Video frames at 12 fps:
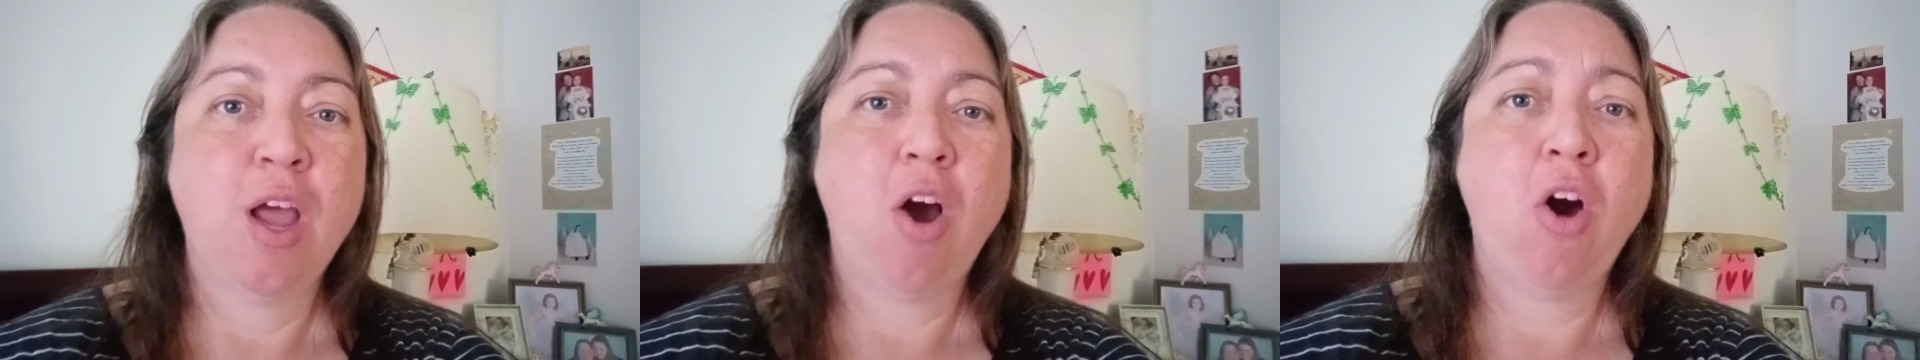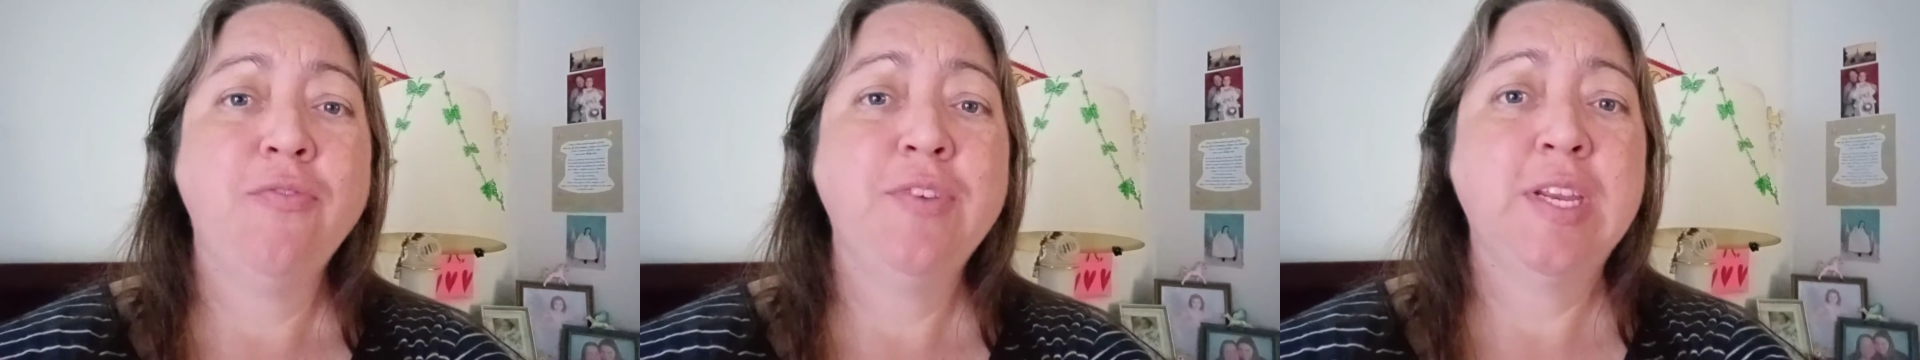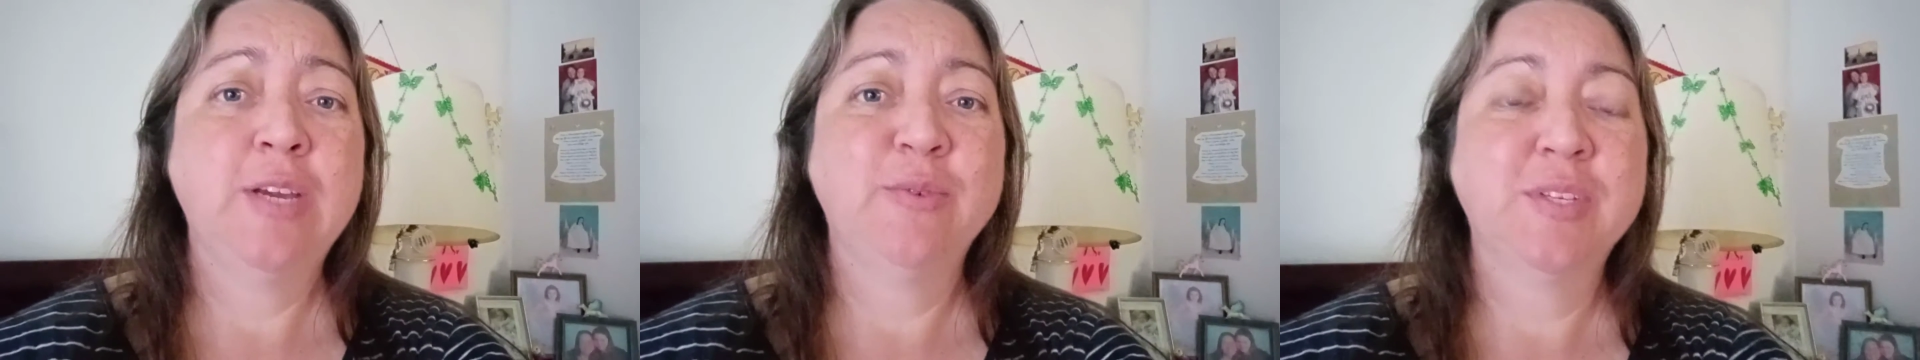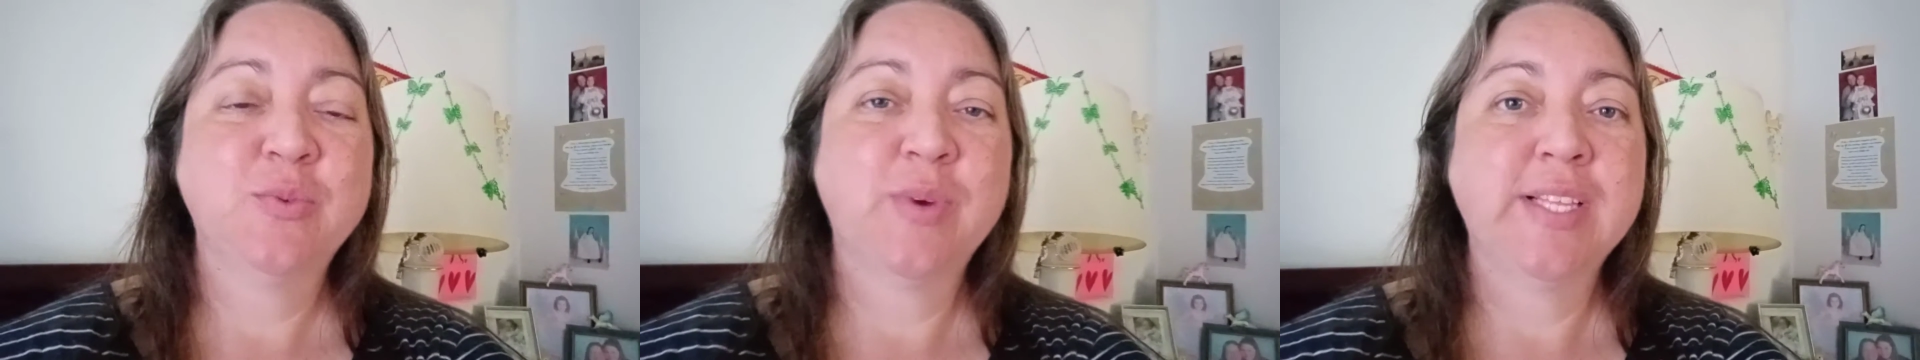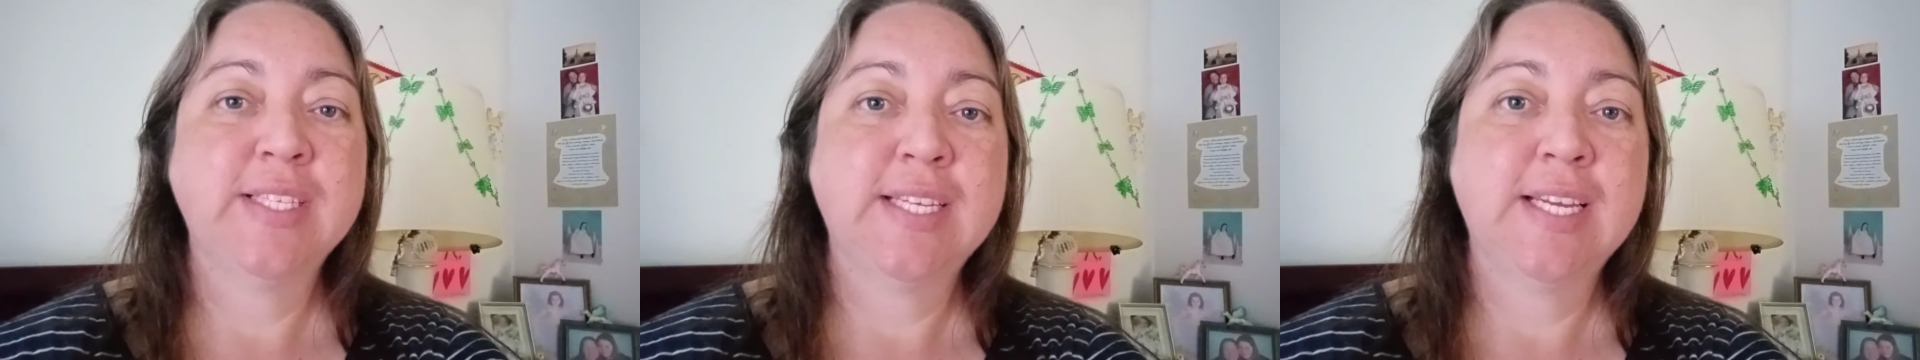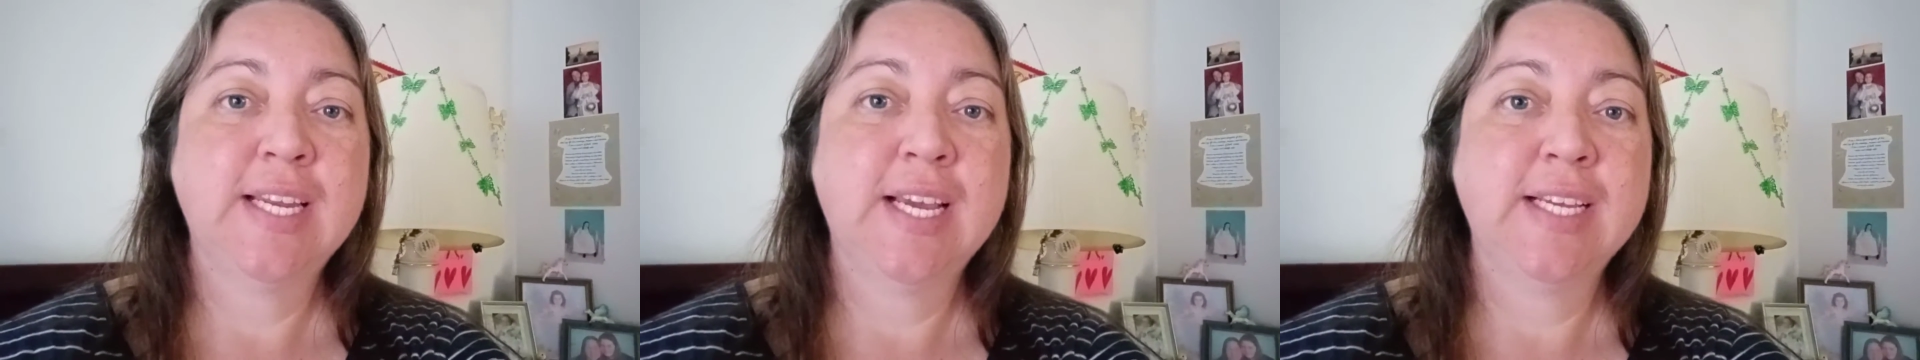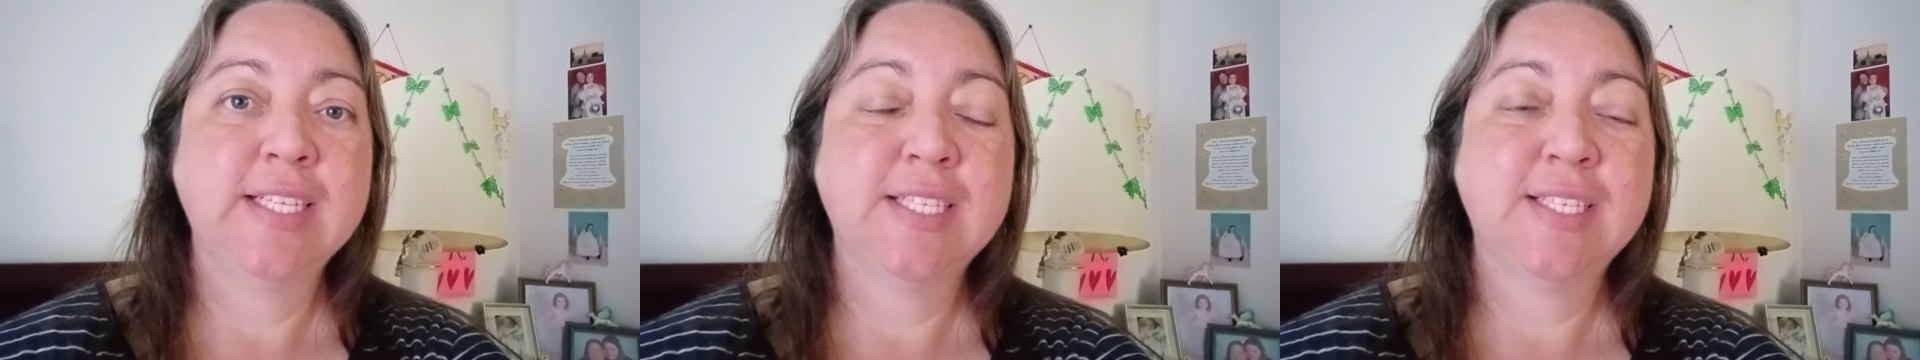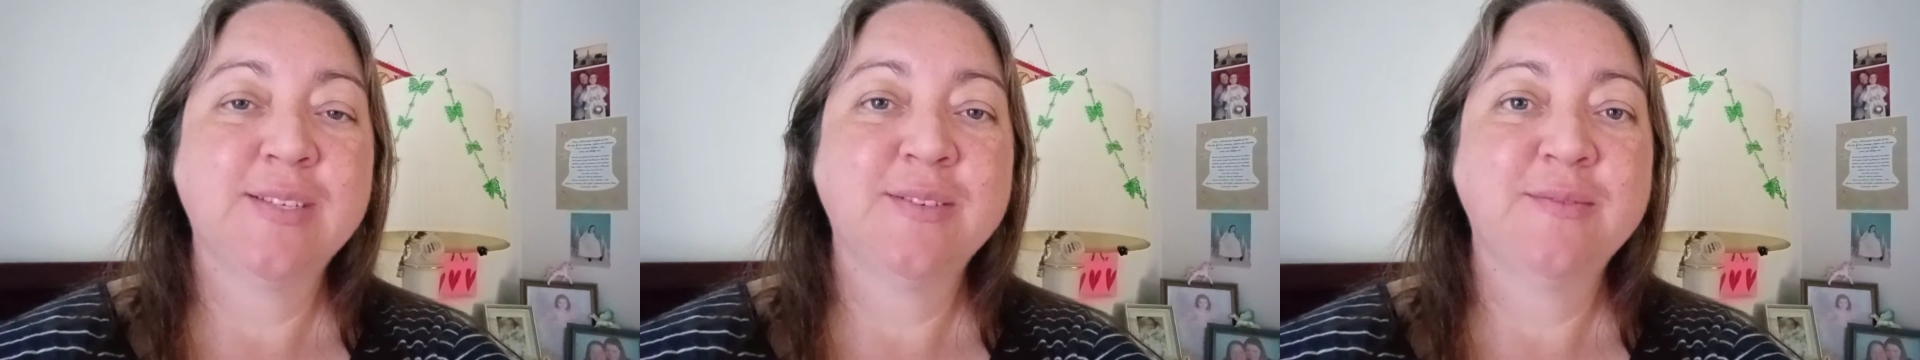often it was Wednesday
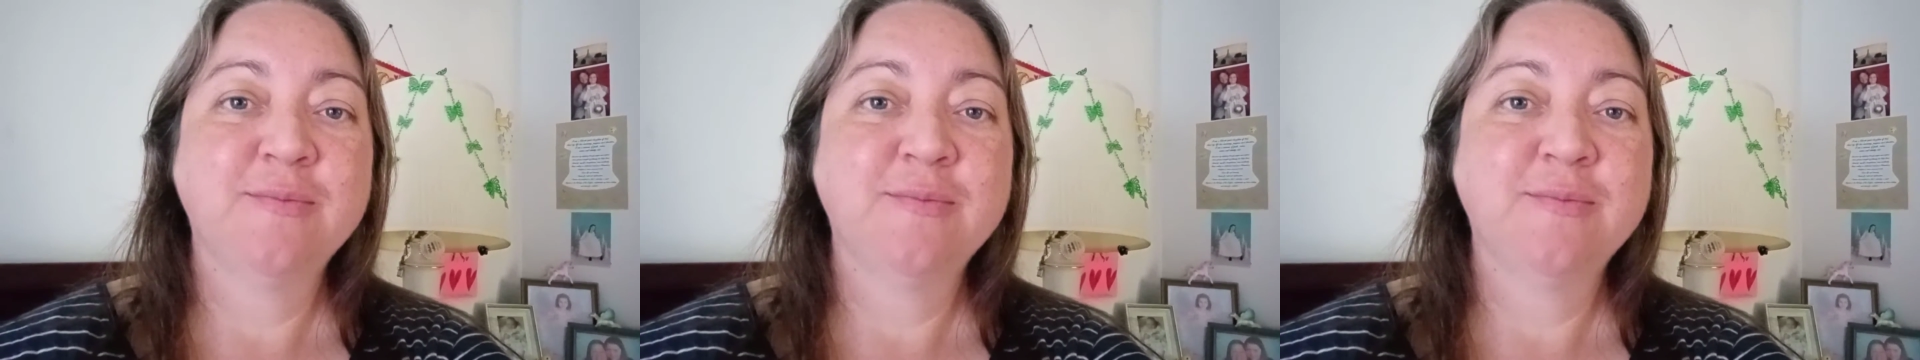nights